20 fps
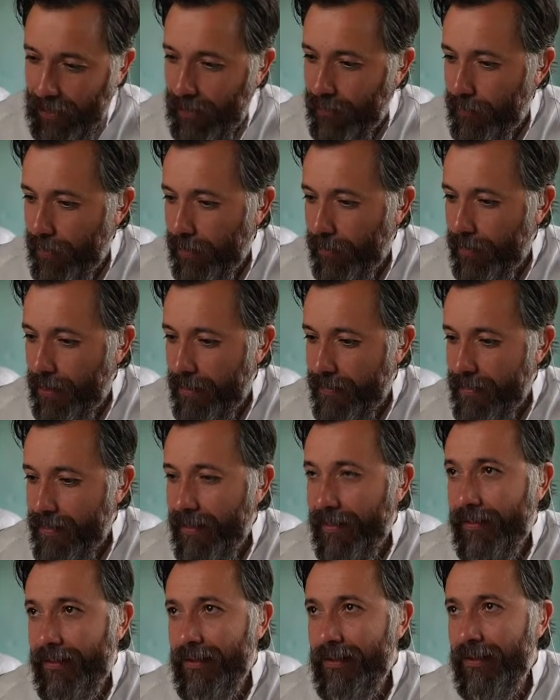and we're going to
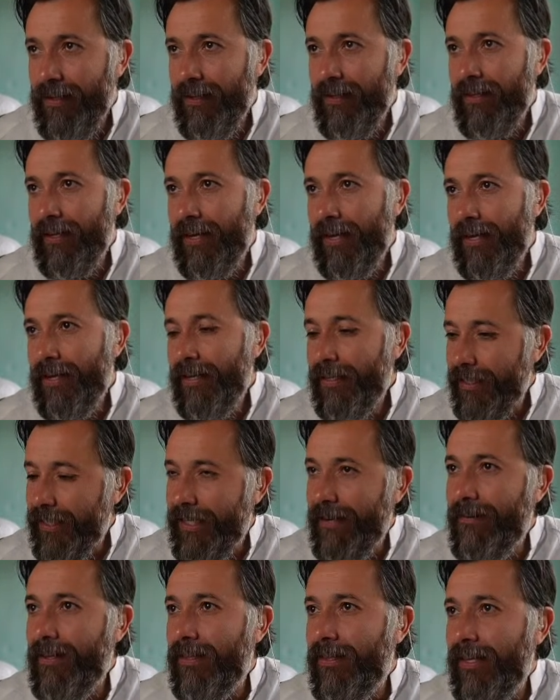read until the
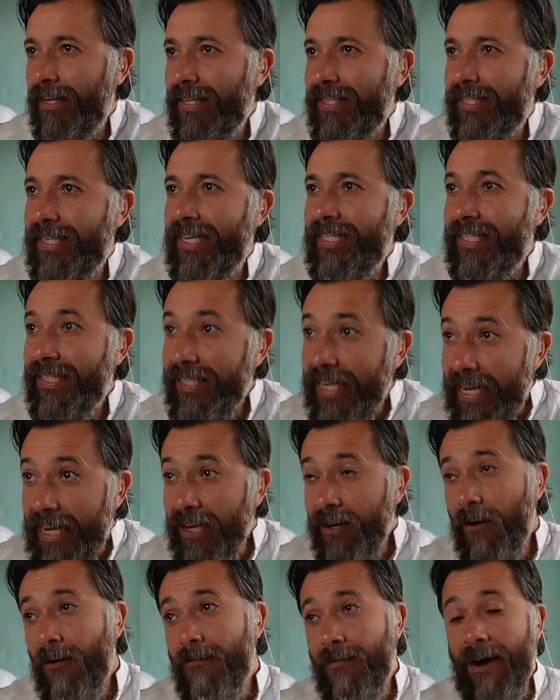17. It says,
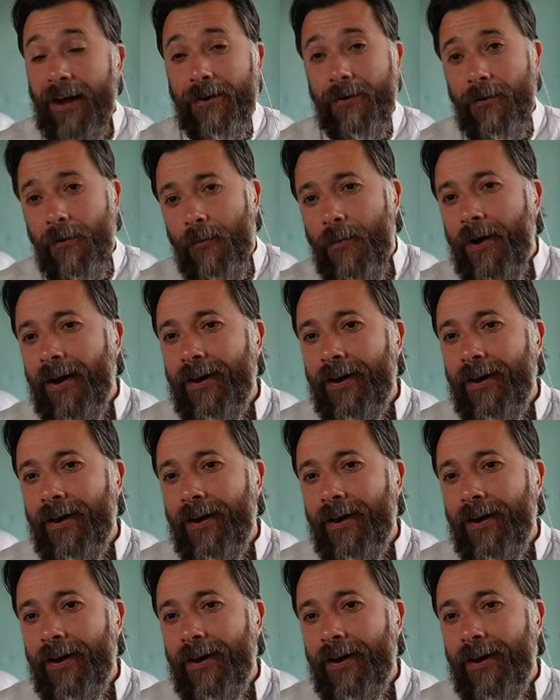"Sing, O barren